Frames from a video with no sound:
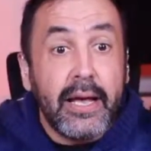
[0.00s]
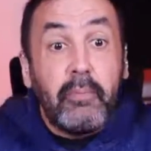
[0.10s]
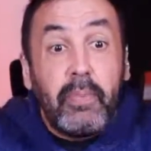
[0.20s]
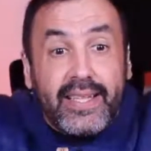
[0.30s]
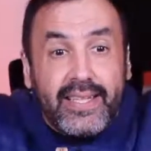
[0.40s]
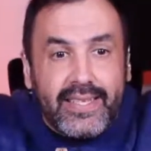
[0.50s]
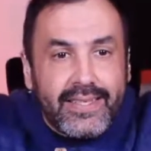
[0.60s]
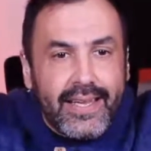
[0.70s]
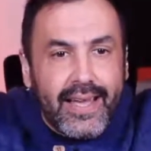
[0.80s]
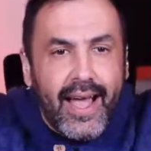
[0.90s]
But
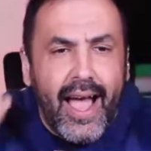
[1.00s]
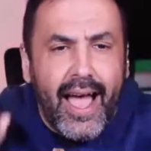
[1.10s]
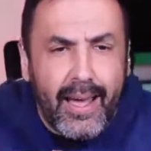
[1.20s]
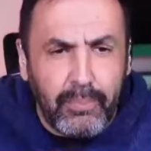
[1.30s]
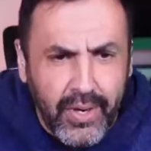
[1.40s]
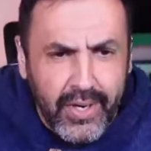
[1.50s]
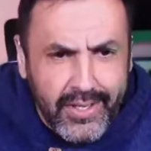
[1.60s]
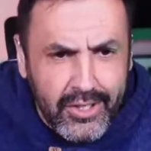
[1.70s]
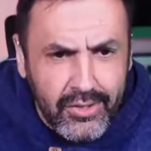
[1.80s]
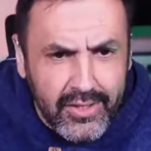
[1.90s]
I'm pretty
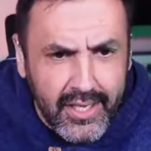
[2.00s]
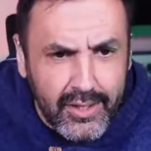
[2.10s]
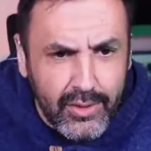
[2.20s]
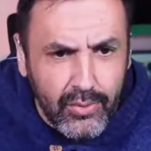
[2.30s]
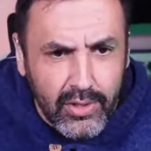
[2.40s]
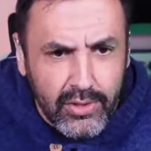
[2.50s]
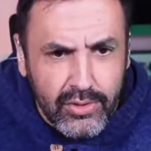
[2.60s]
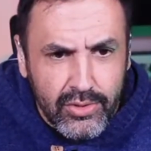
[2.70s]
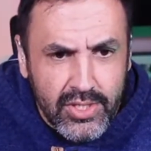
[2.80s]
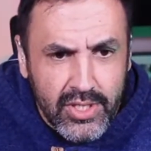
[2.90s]
sure that you want
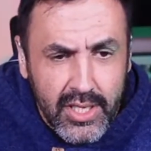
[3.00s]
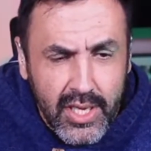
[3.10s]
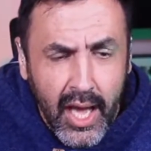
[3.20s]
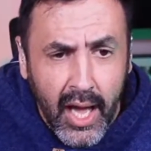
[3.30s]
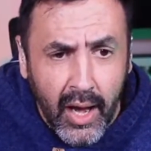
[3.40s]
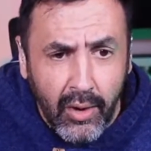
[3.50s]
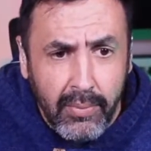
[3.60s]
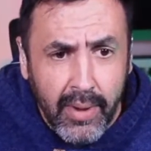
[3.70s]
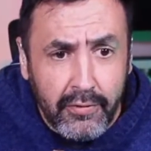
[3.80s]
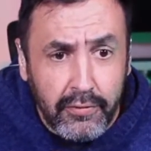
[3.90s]
to see how
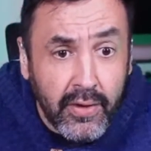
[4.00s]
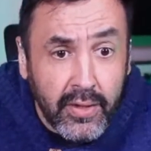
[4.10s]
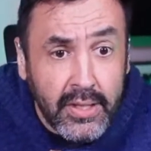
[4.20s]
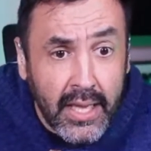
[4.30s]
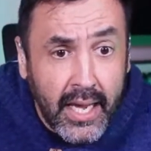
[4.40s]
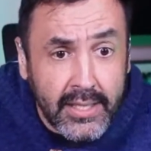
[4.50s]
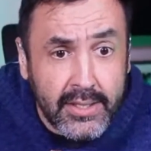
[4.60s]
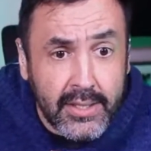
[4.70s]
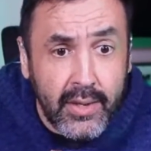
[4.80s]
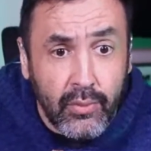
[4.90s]
my front lights
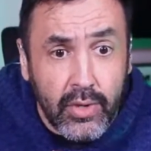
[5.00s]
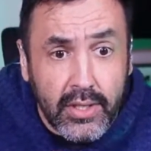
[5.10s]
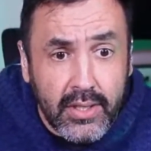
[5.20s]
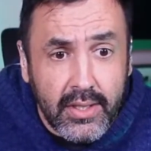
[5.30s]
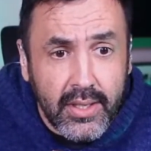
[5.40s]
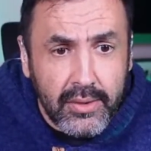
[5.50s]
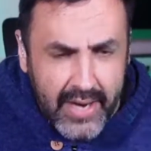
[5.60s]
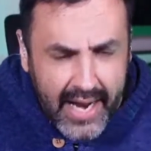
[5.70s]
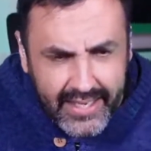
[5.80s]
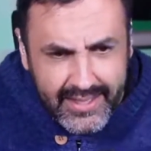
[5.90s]
they work,
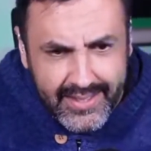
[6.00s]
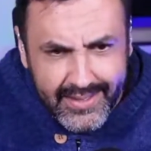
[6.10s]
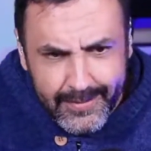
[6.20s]
right?